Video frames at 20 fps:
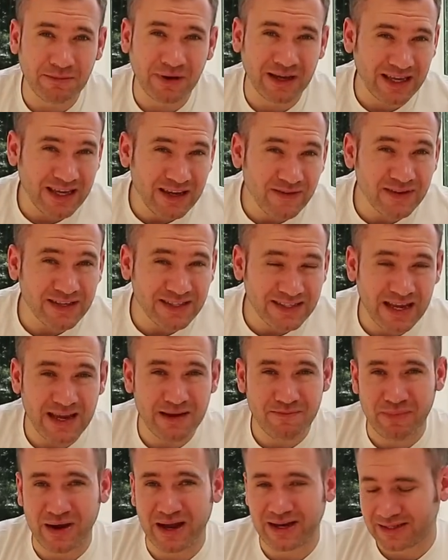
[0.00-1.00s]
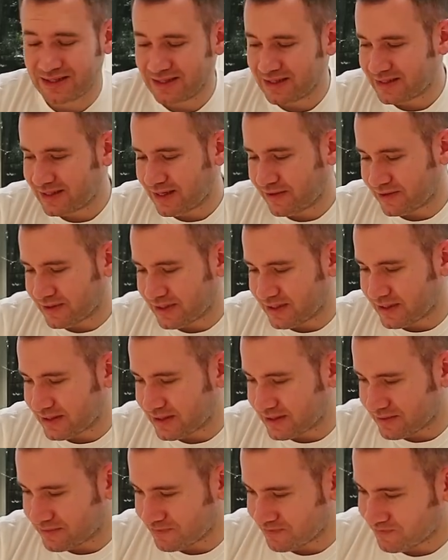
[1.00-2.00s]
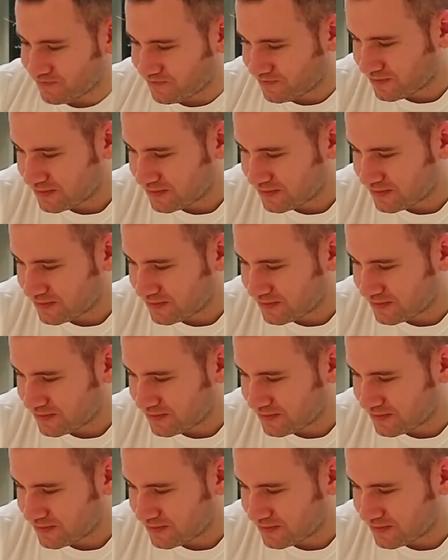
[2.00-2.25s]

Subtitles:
It might even date back to the 70s.